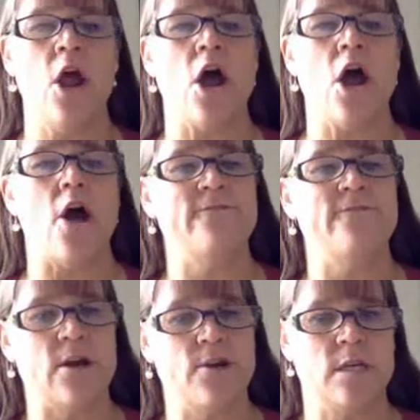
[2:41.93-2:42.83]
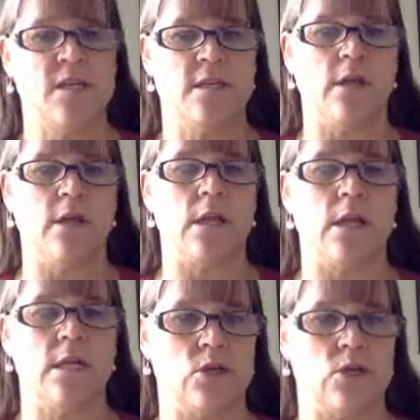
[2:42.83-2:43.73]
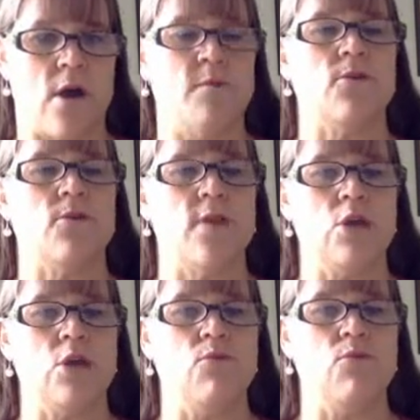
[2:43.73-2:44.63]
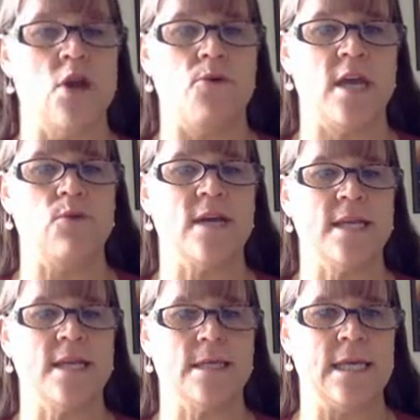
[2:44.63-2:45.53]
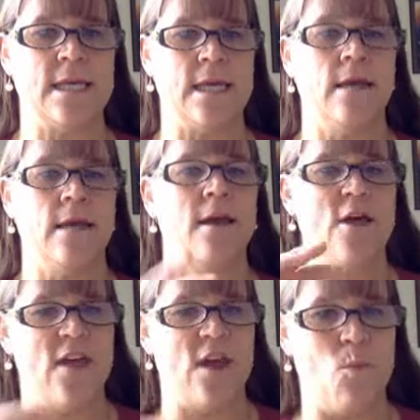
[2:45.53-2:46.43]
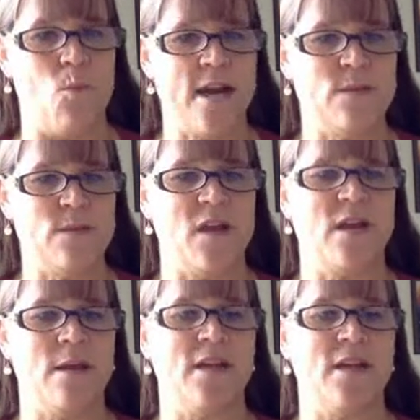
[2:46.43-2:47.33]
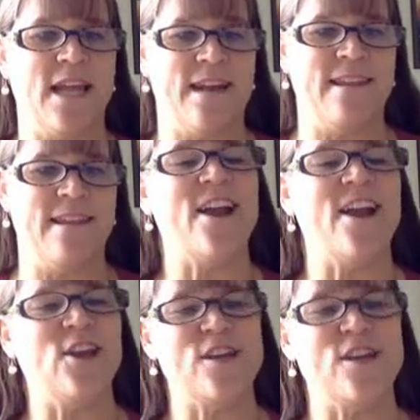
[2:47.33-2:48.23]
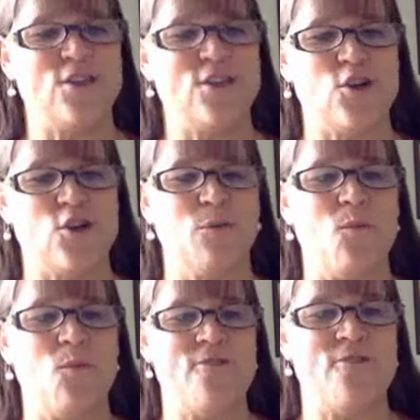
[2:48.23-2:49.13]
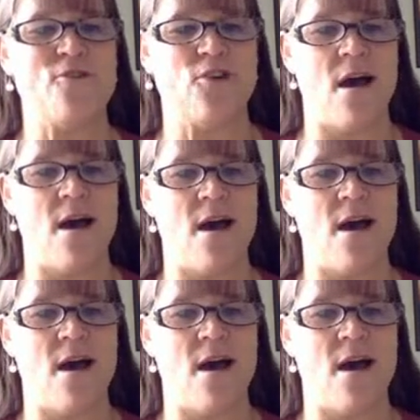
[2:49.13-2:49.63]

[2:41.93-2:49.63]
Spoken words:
are very specifically described so that you know that you can see that what is being manipulated there, and you can determine whether or not